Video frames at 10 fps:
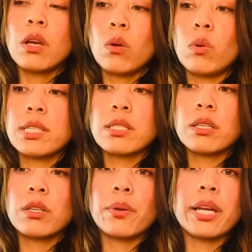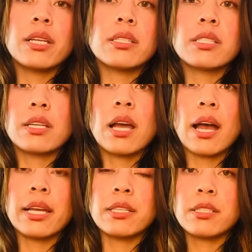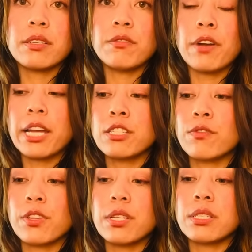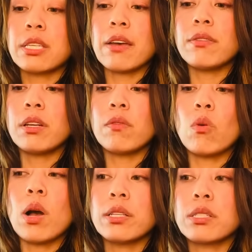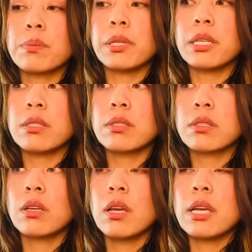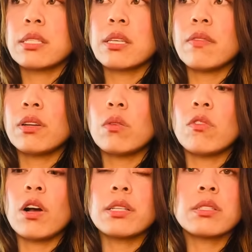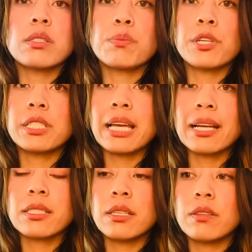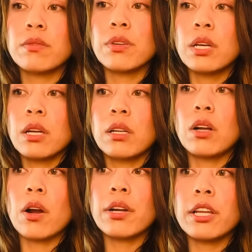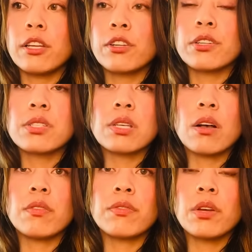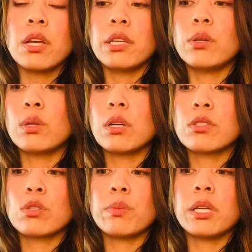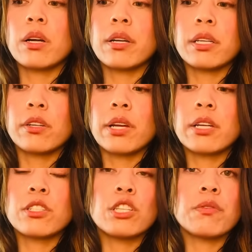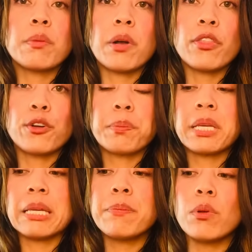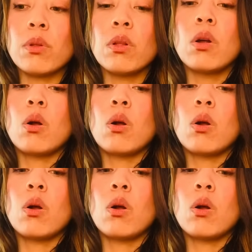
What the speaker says: What's the greatest and highest advice for the Seven of Wands, please? Seven of Wands is protective, guarding yourself. You could also be guarding your energy from other people.